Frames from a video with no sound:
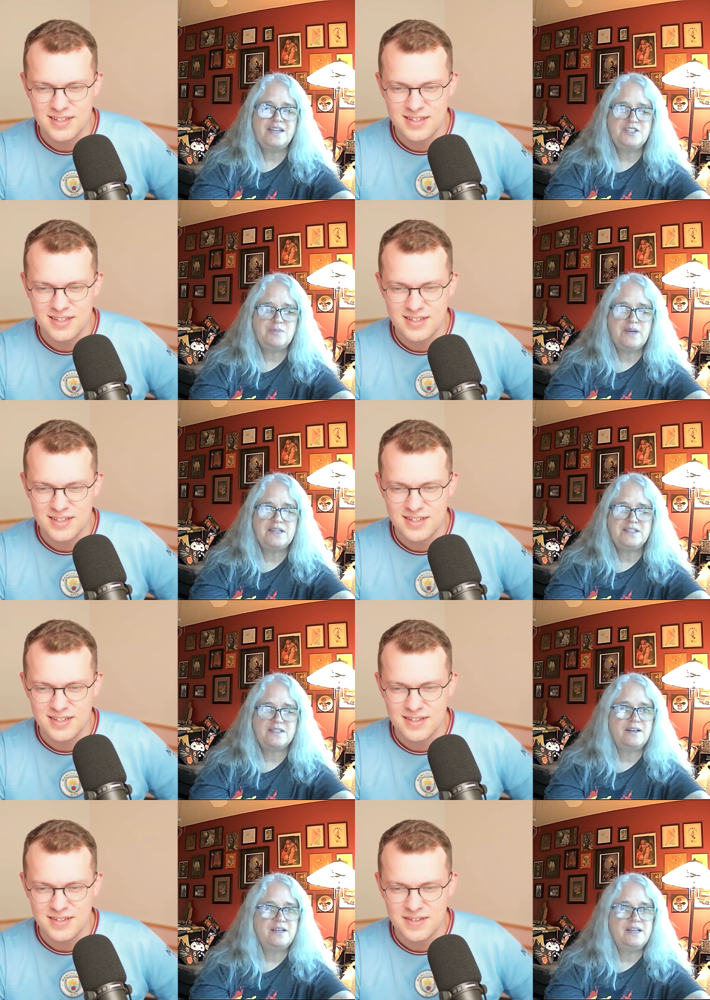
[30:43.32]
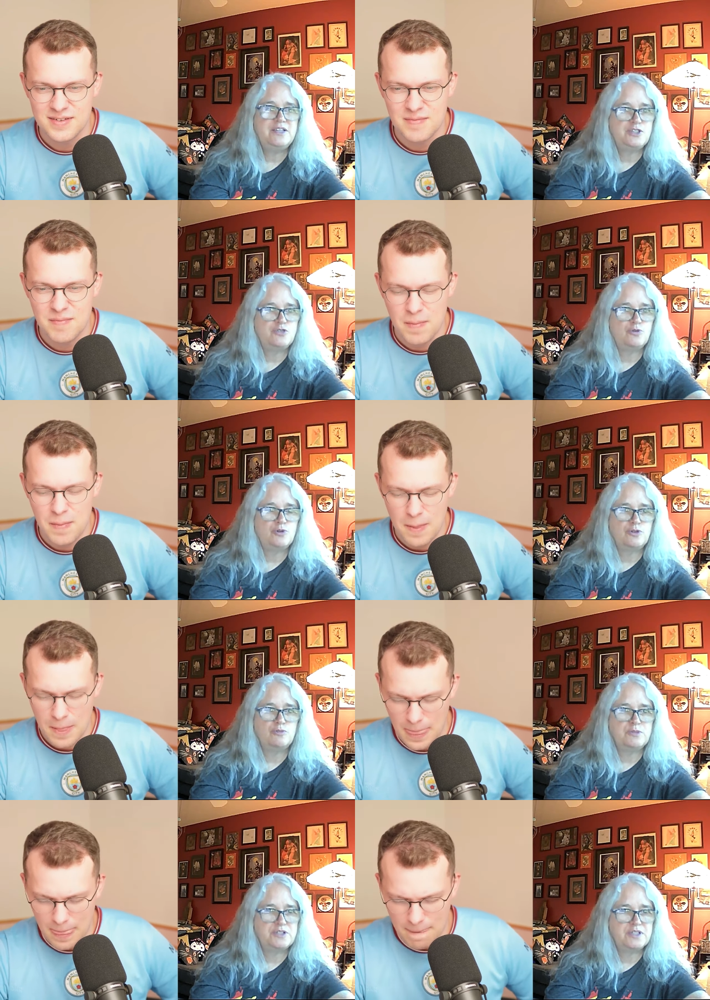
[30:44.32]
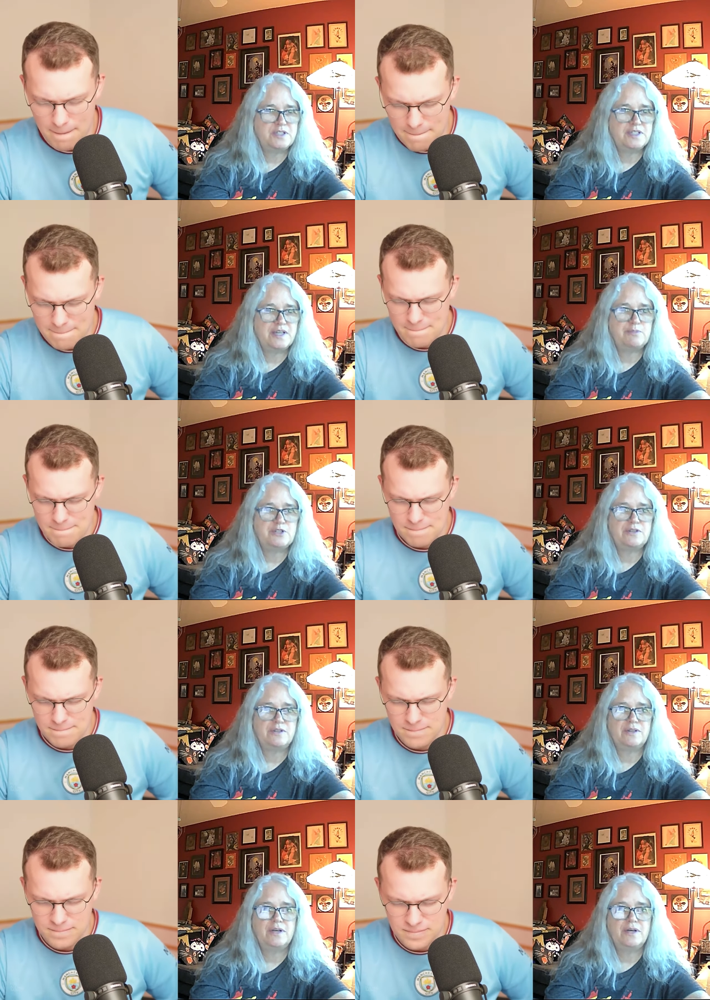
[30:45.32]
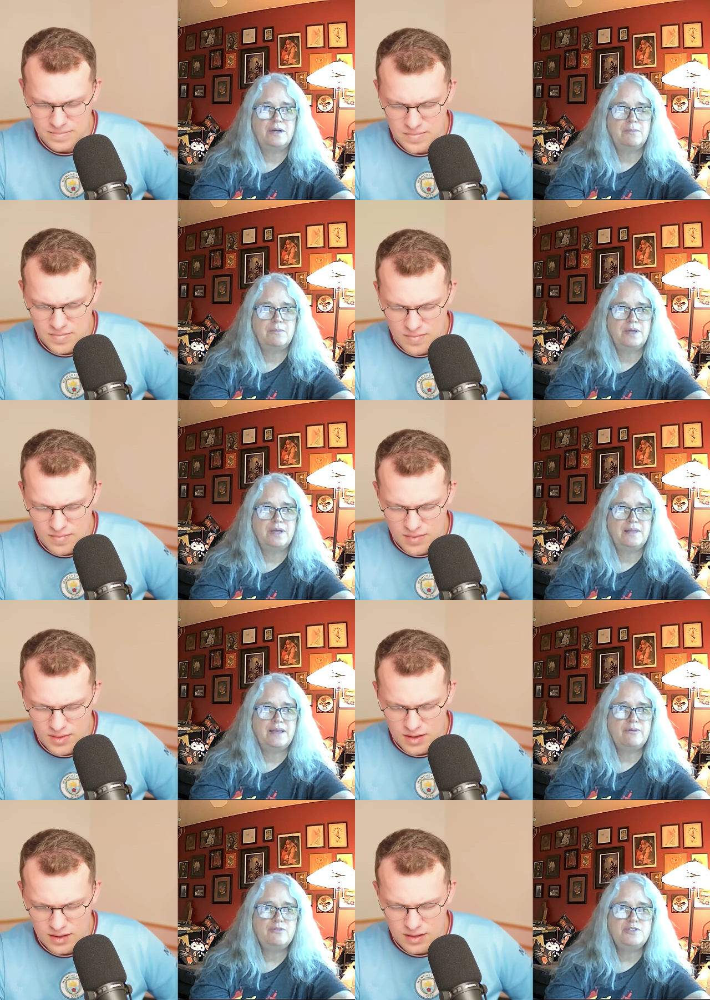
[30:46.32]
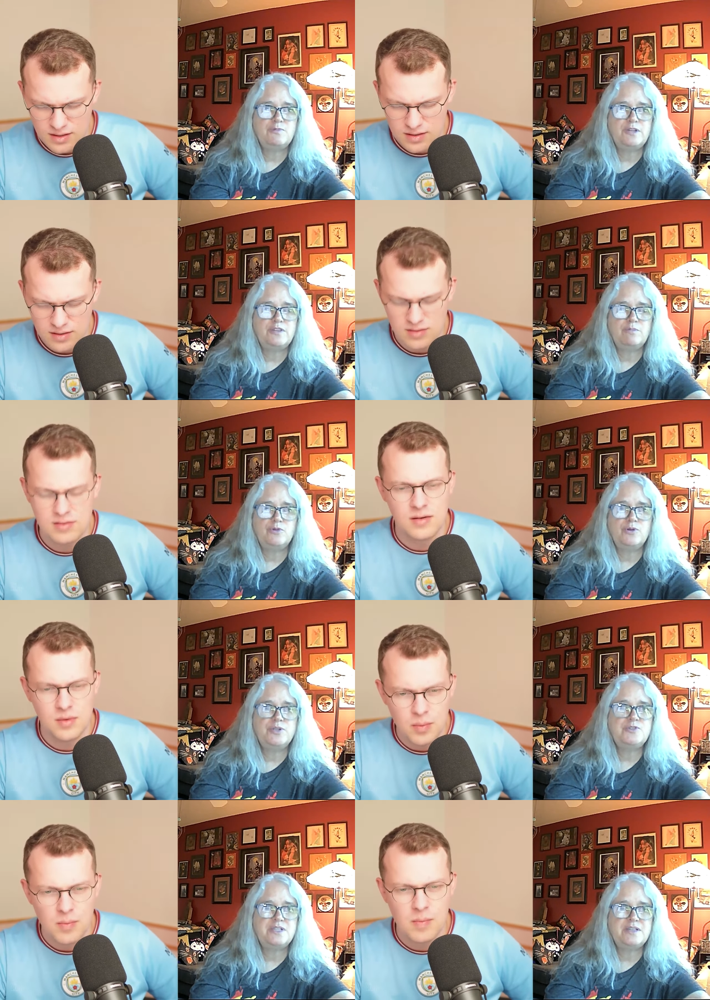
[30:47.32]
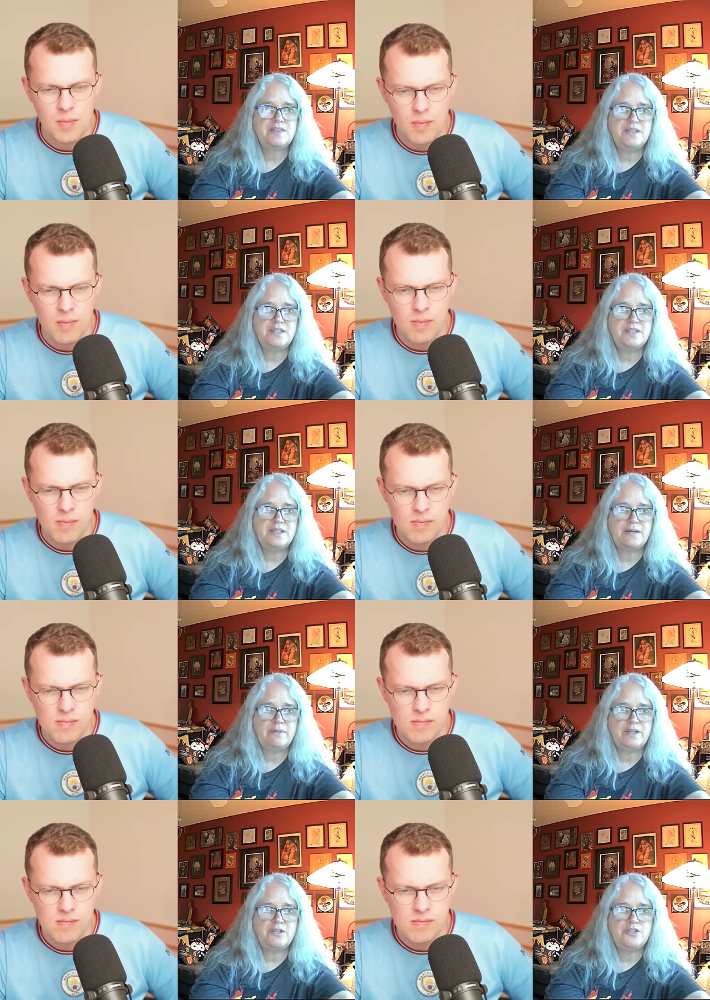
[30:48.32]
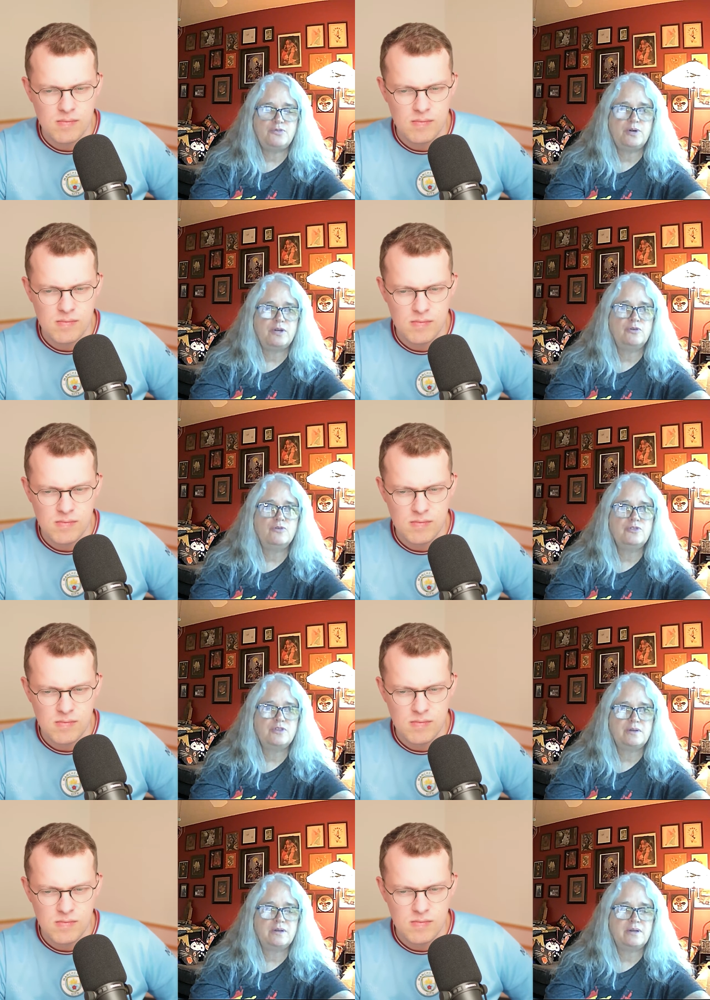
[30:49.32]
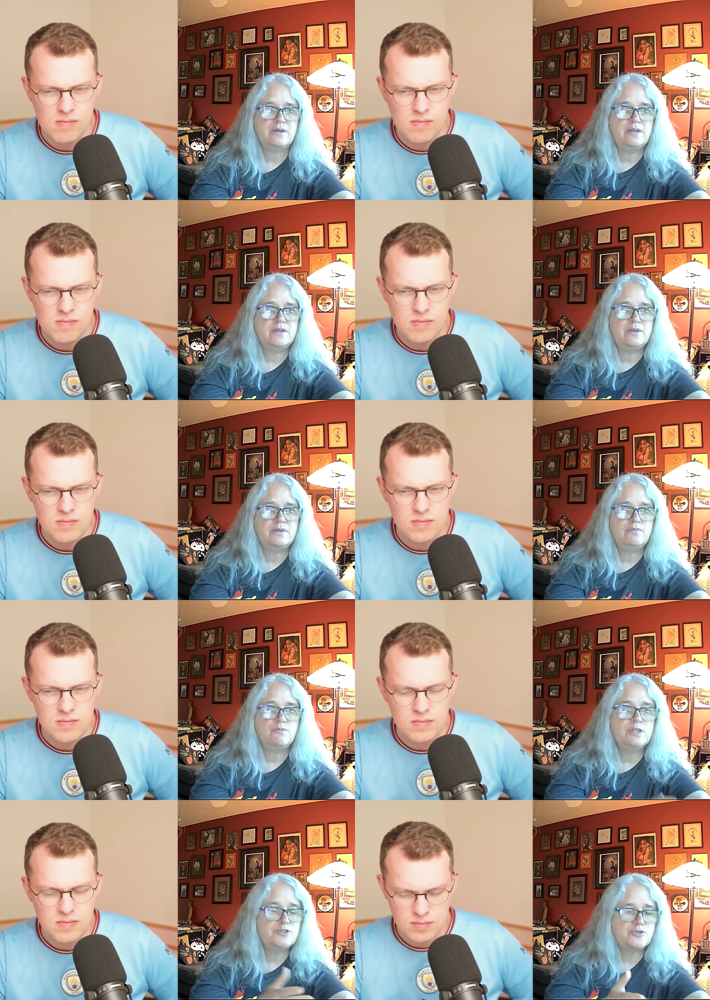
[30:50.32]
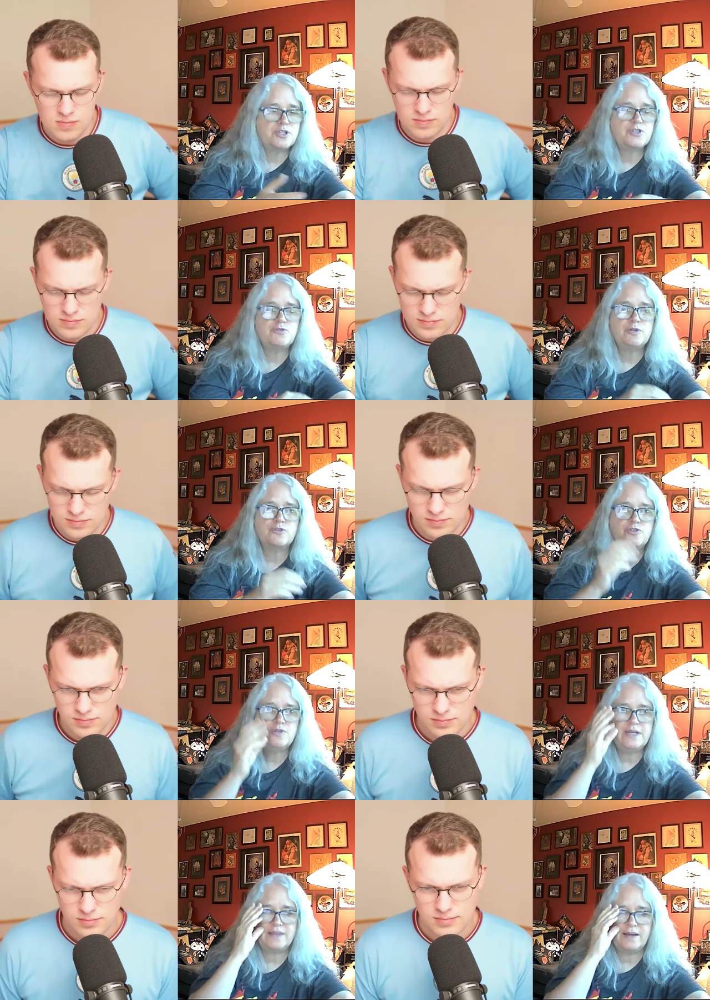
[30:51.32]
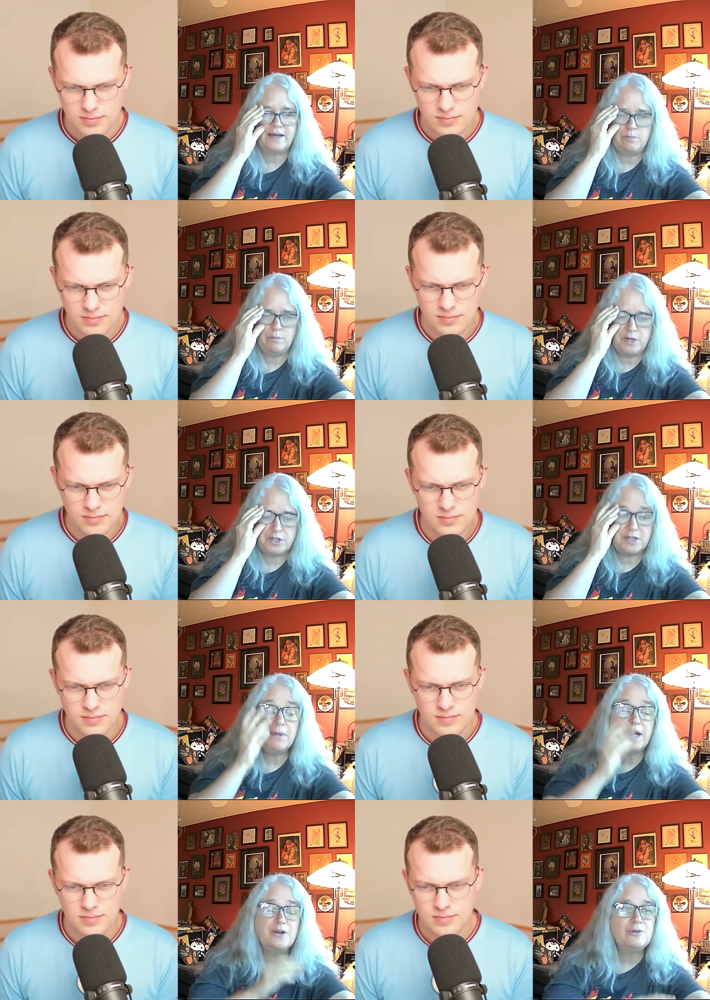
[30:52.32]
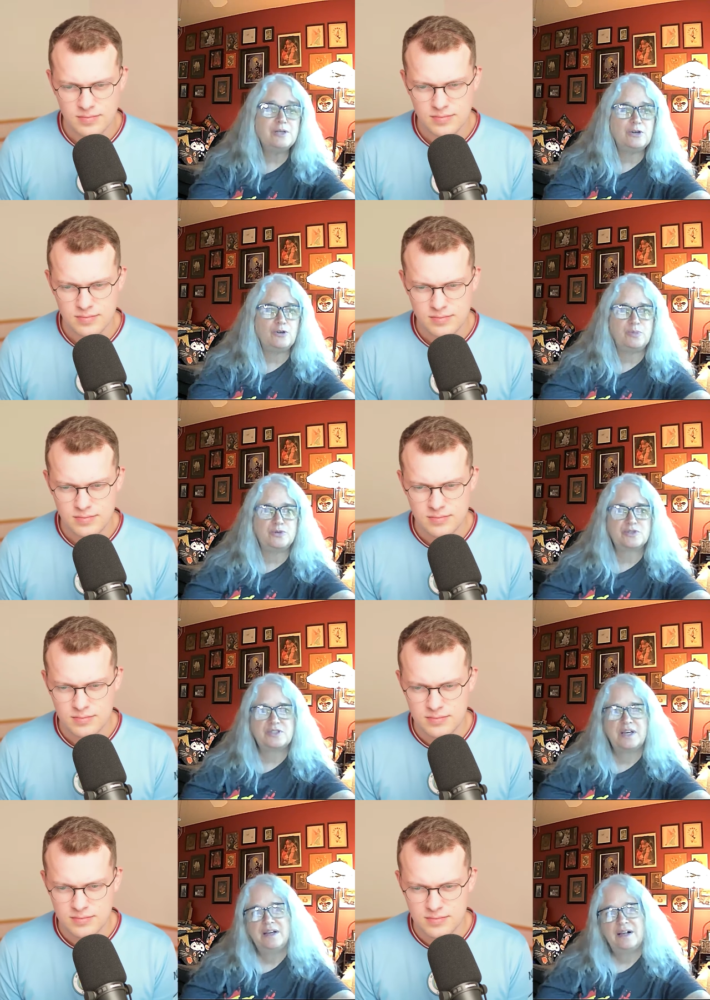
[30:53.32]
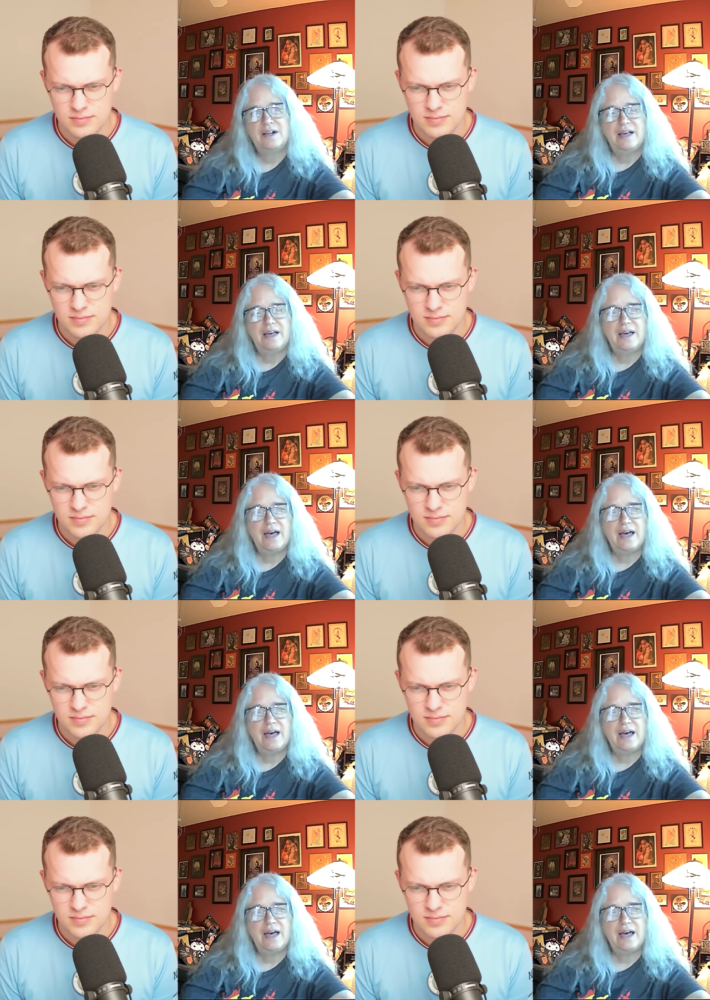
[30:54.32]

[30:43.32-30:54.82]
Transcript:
Speaker 1: Well, that is based on a historical misconception, um, and that was one of the more interesting things that I managed to unearth in in researching trick or treat that I had missed in my earlier books.